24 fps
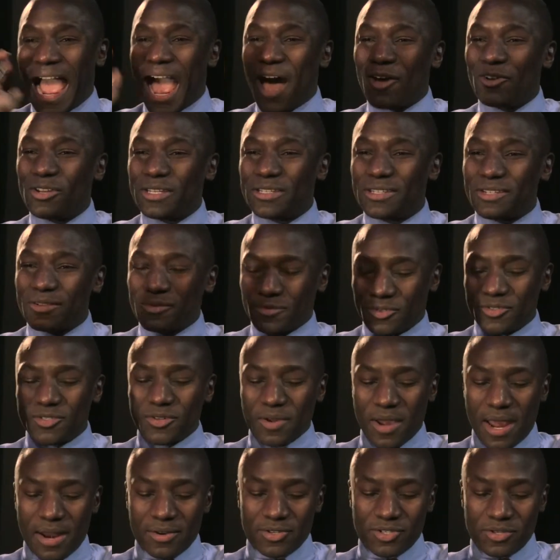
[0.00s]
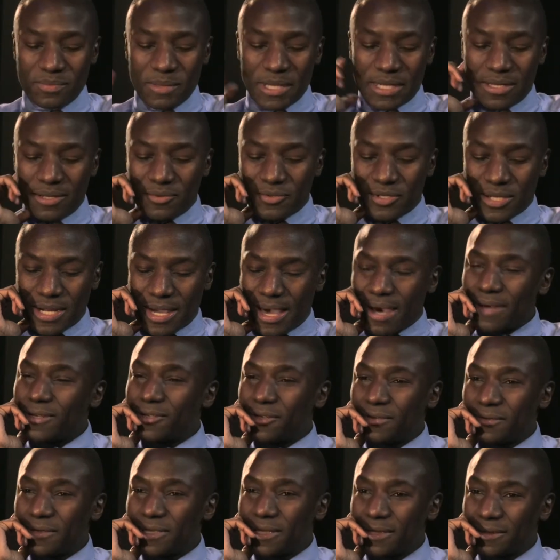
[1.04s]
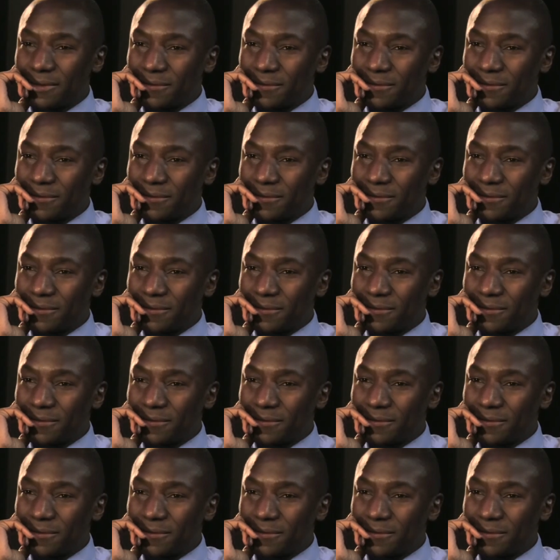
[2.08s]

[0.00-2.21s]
How did you meet? He was an actor, wasn't he?